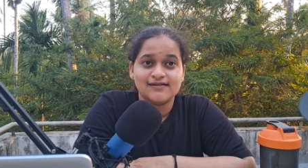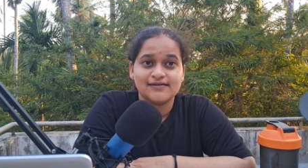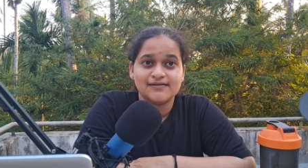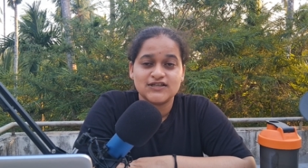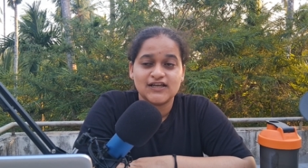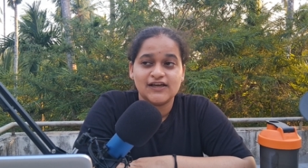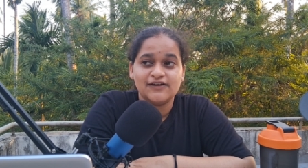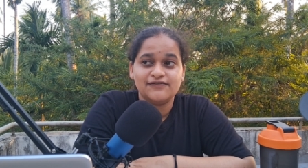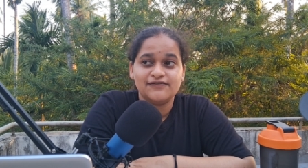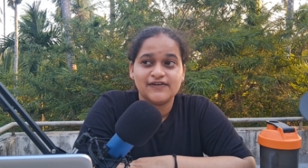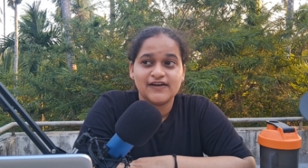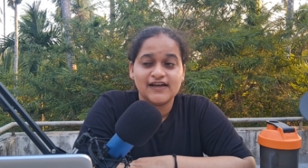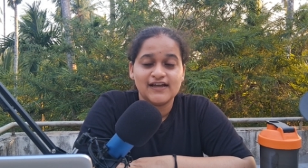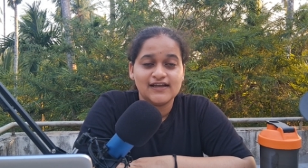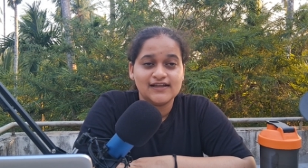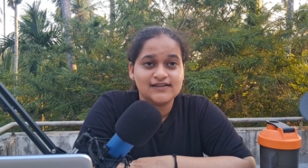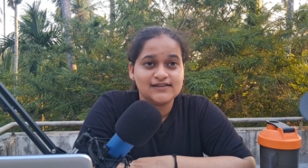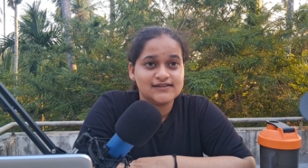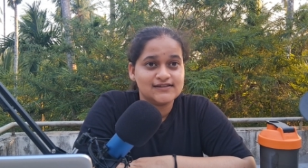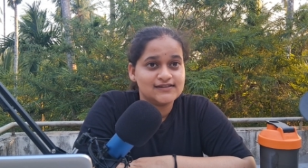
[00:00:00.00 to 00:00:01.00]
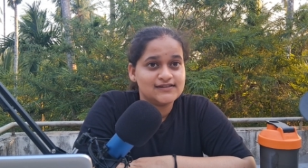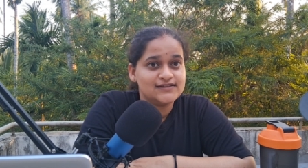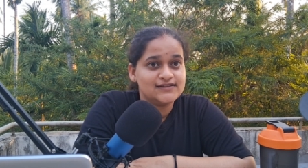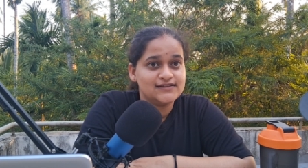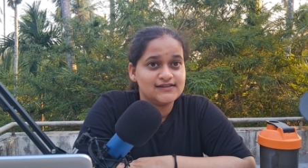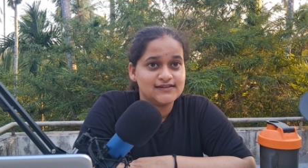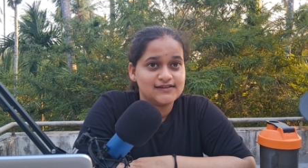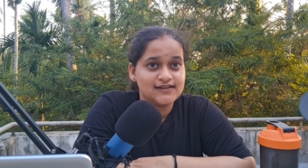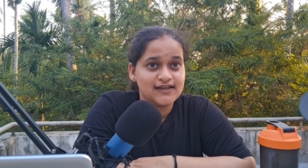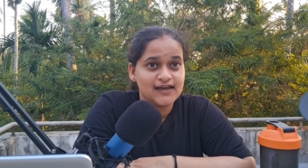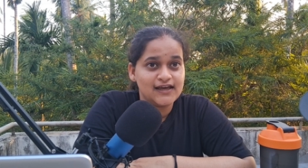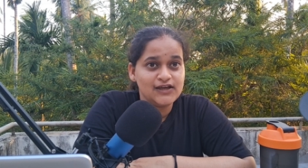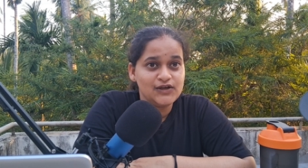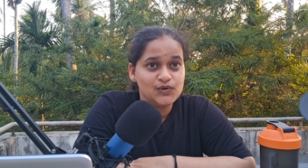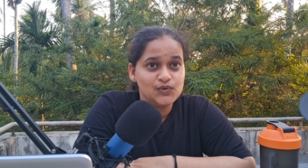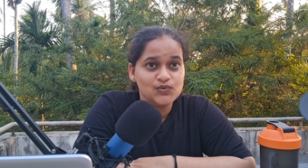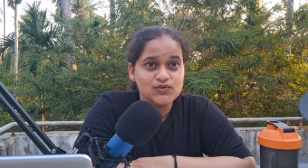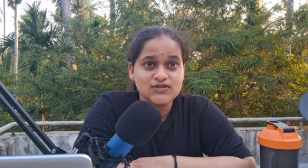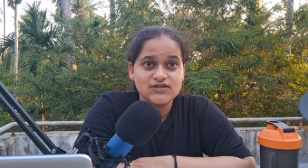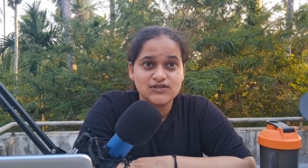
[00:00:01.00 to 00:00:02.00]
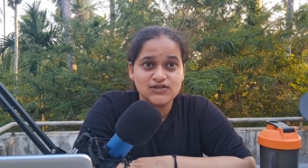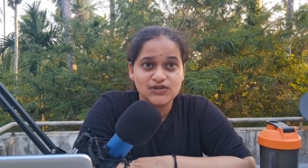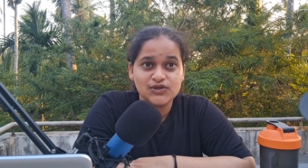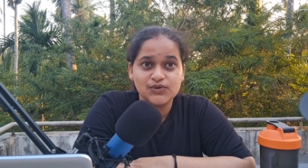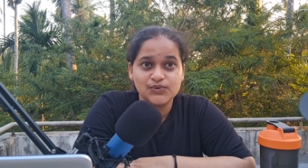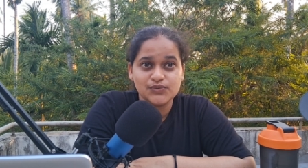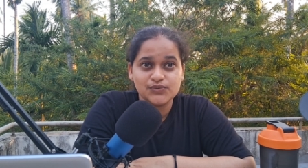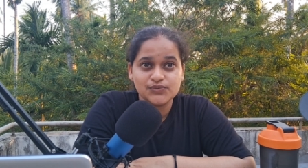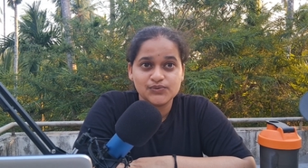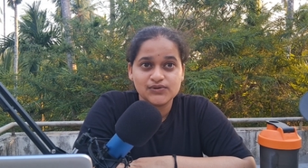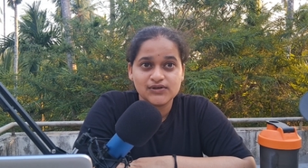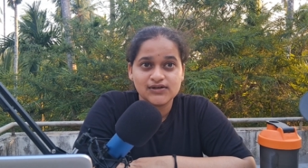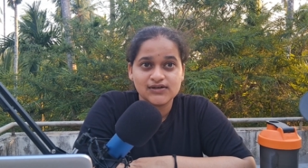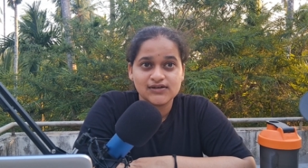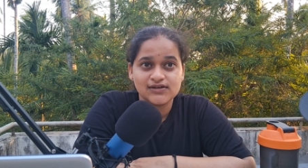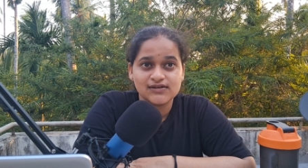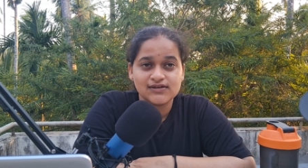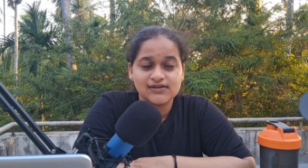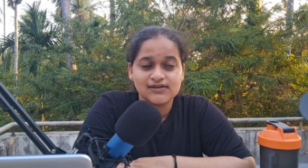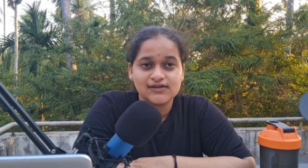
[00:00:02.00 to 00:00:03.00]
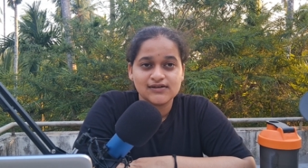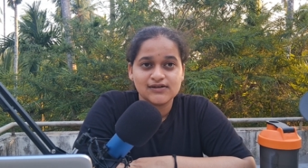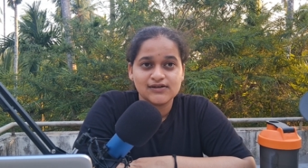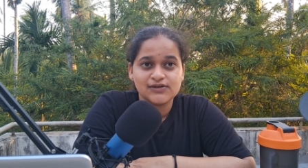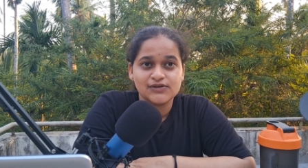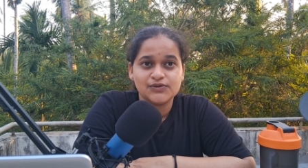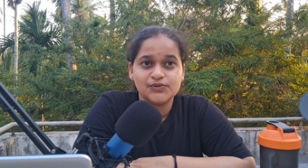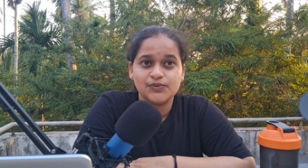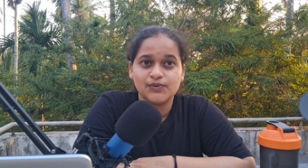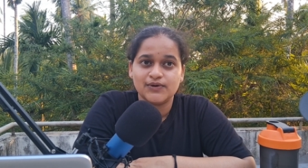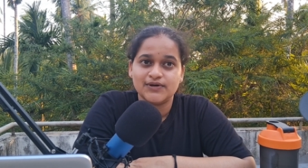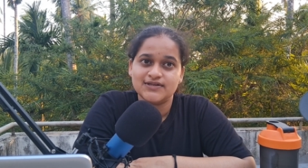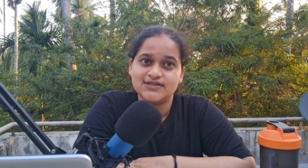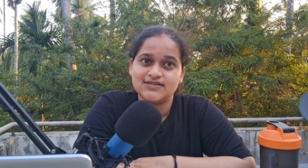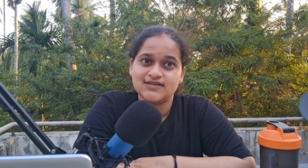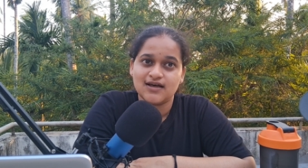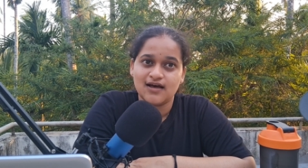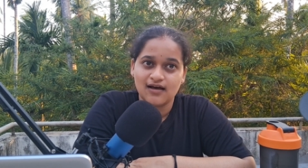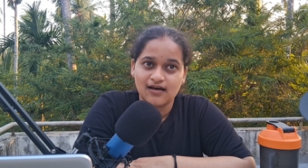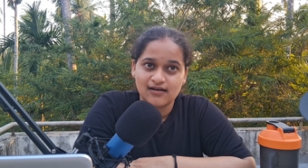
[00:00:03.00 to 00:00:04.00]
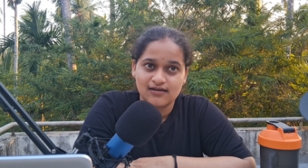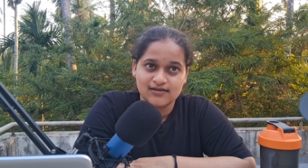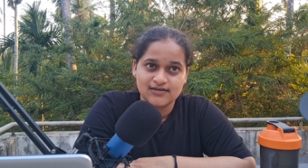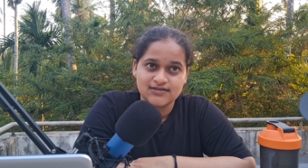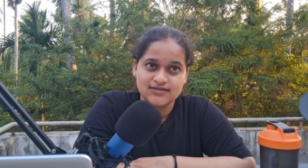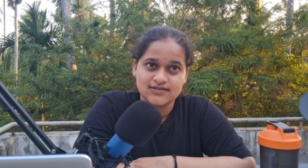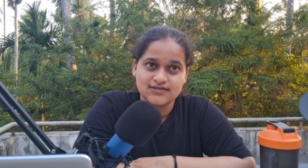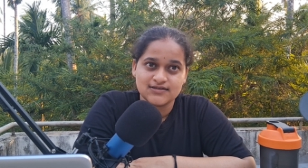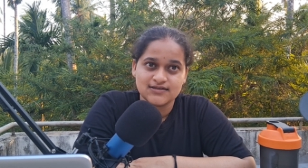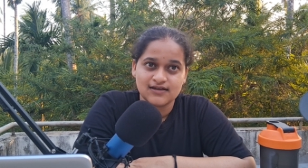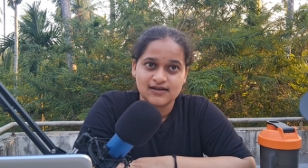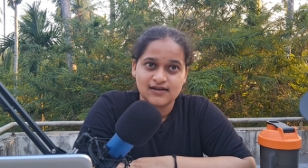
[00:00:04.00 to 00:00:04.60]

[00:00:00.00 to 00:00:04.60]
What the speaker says: If they use nuke towards us,